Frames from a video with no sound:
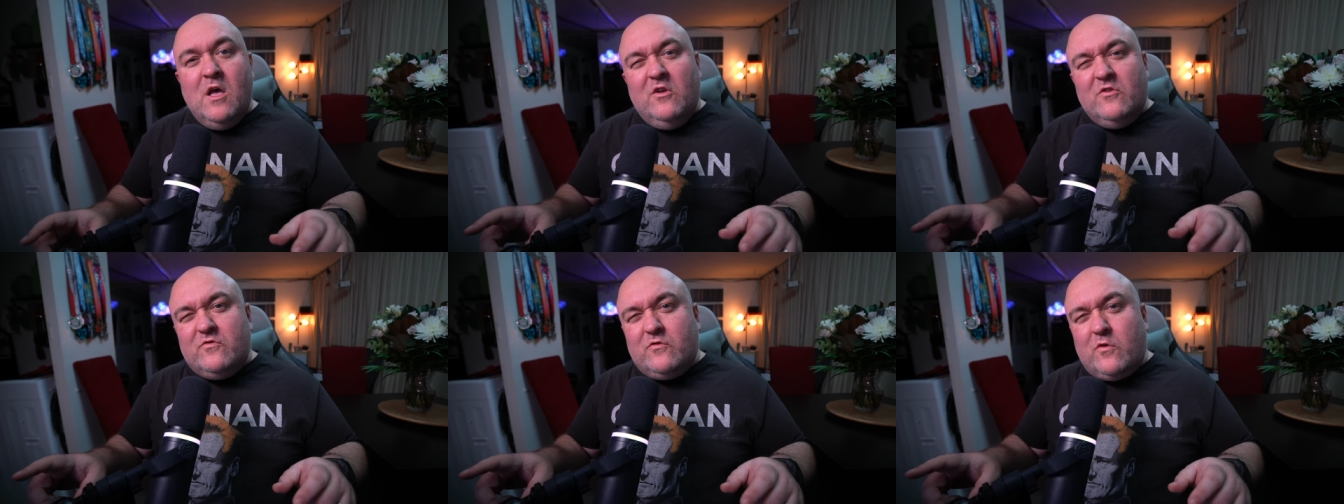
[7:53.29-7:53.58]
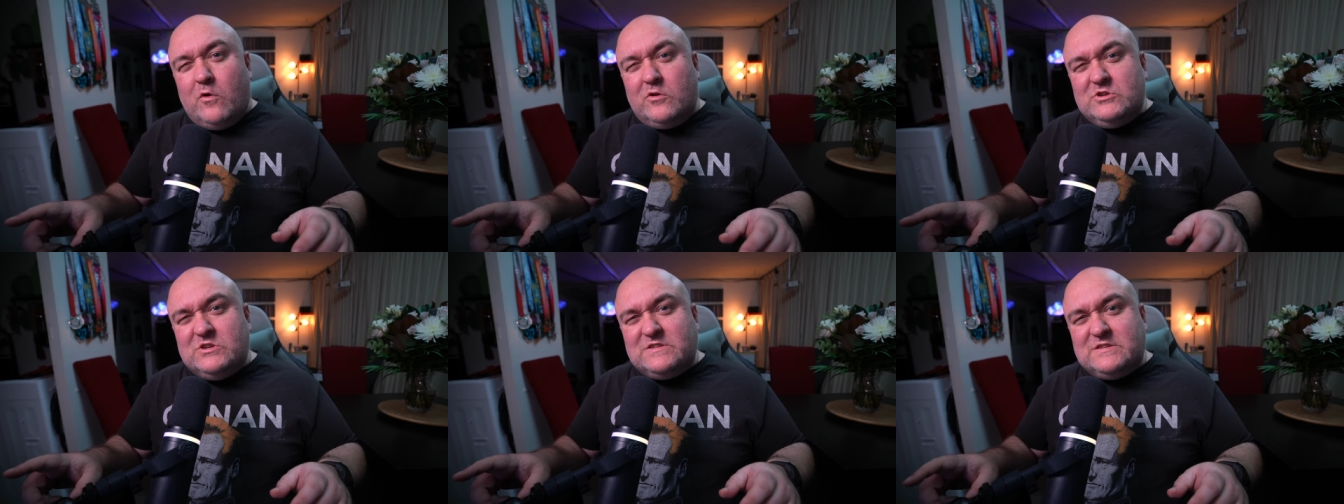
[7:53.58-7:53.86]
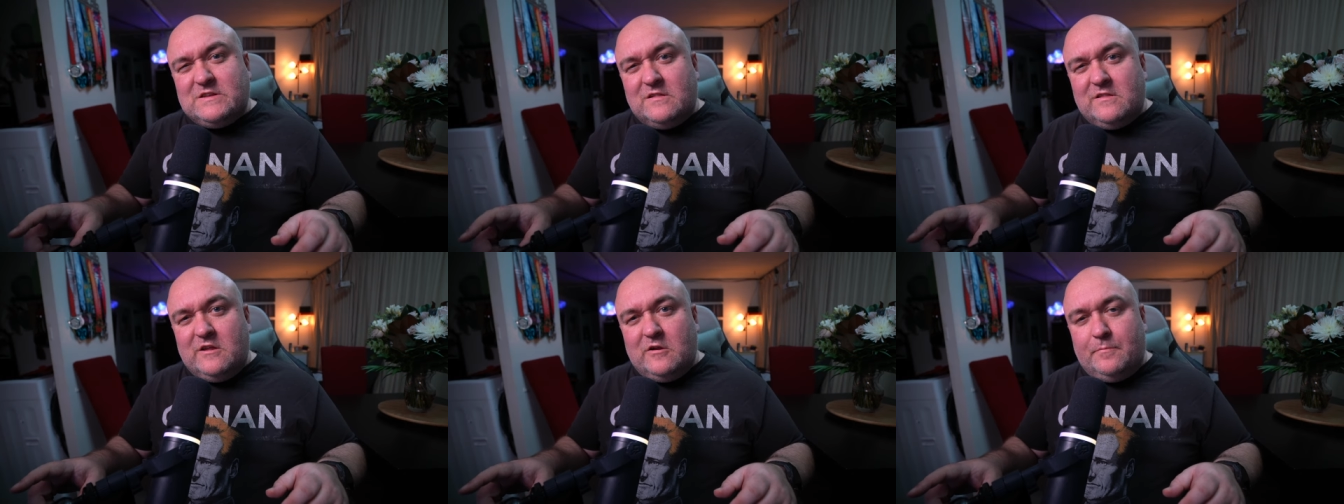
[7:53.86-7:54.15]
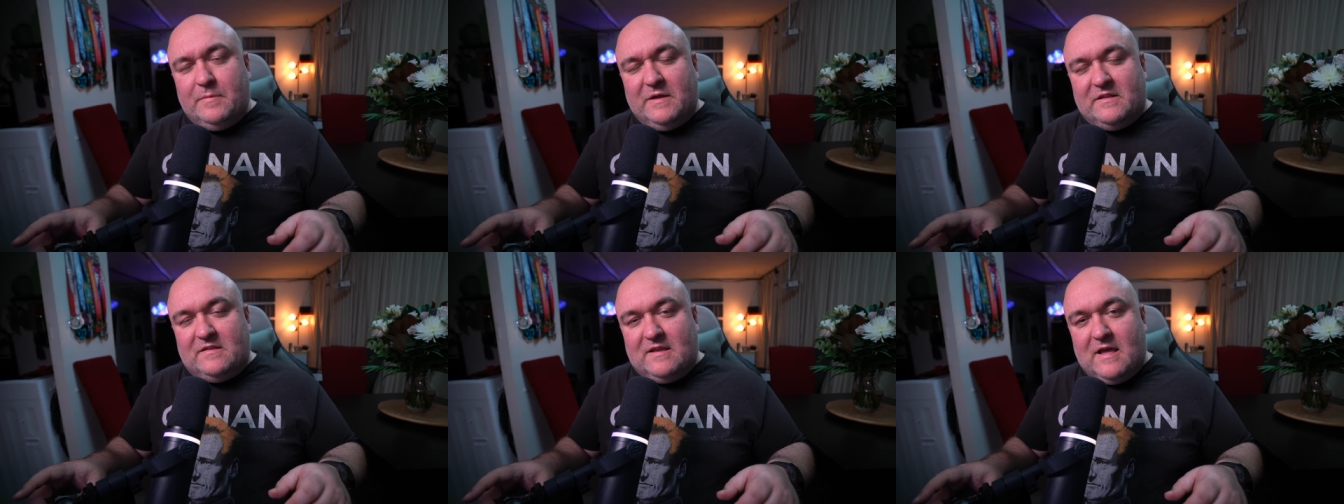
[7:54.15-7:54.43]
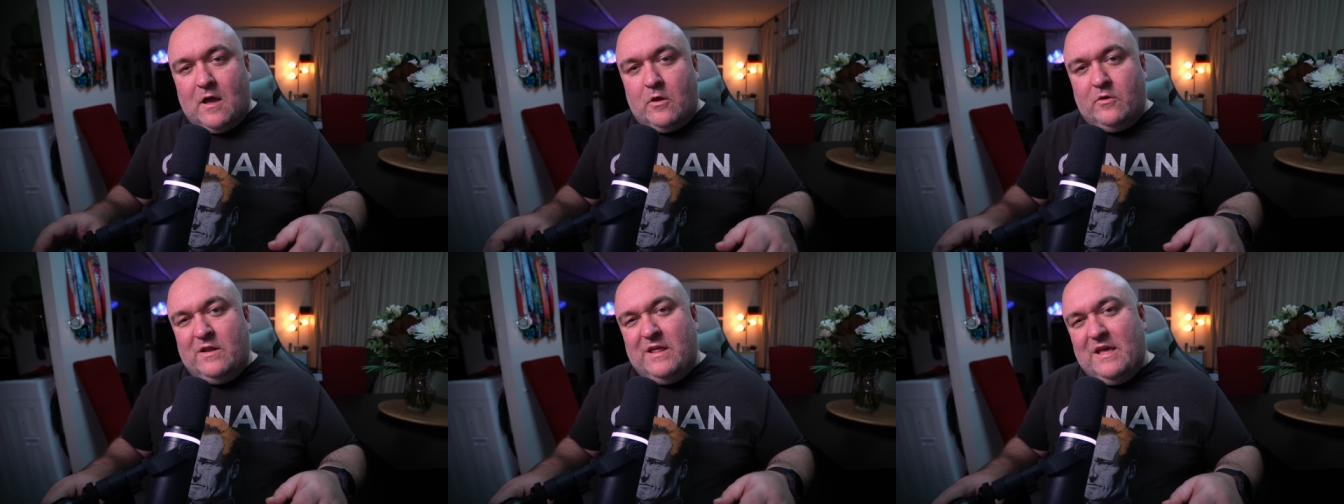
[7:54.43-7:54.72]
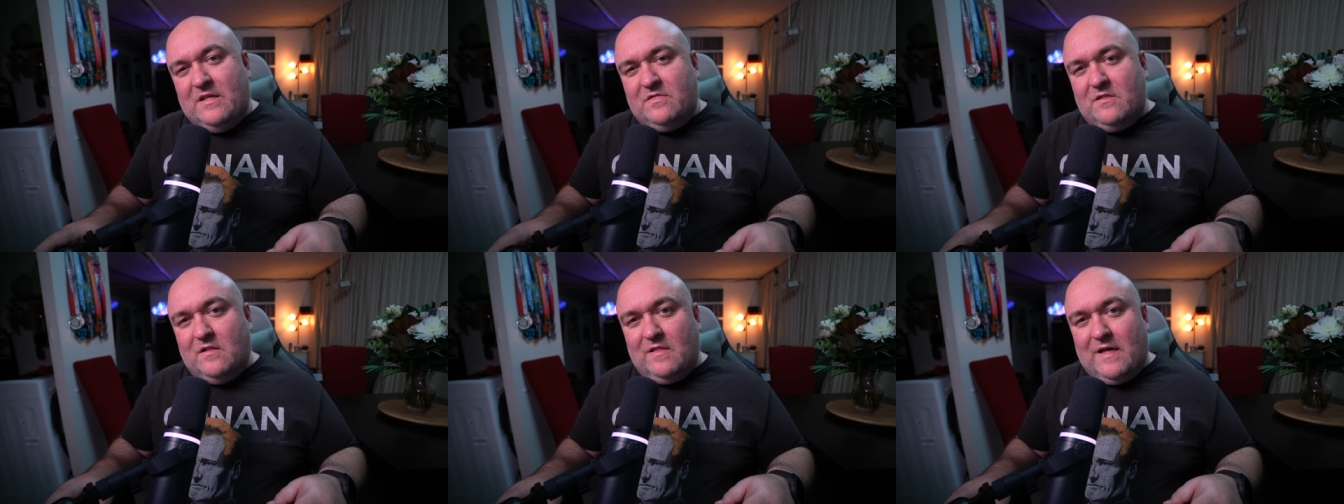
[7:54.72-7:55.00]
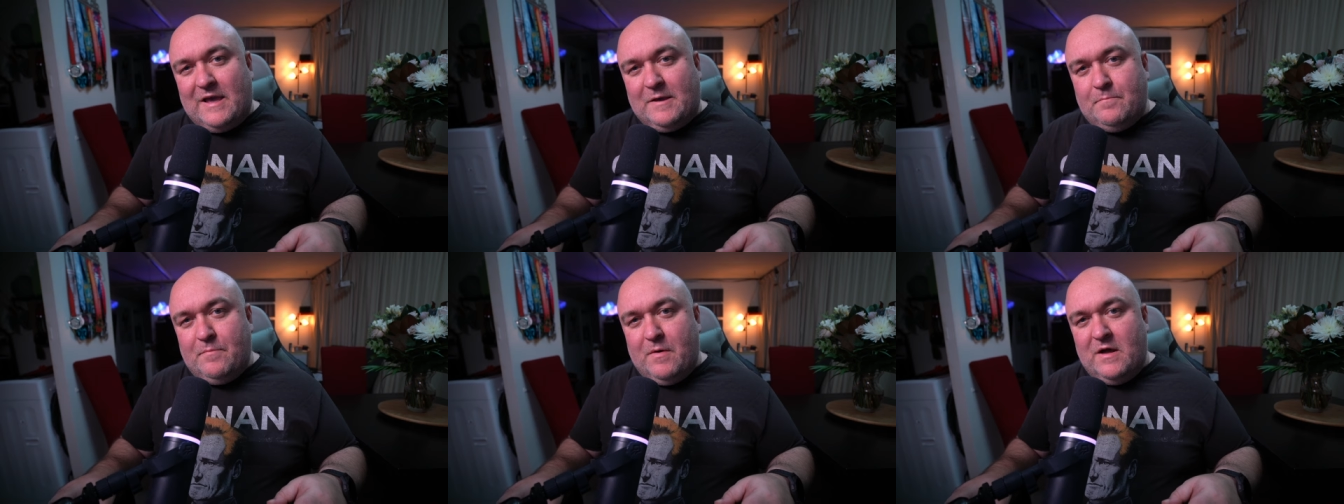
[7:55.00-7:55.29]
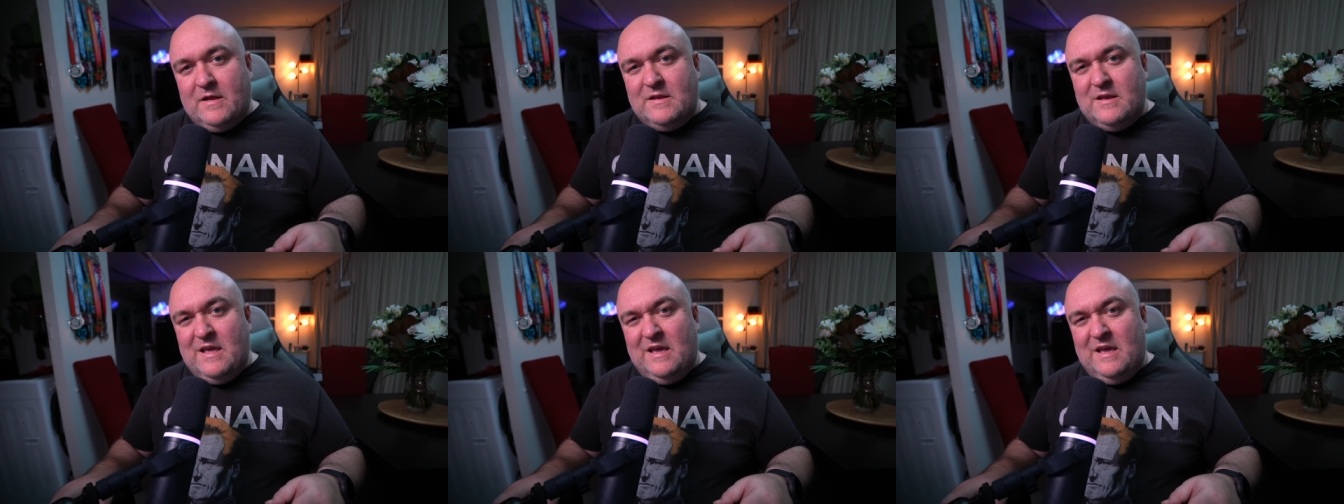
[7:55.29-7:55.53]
scroll just a little bit down, hit the like button,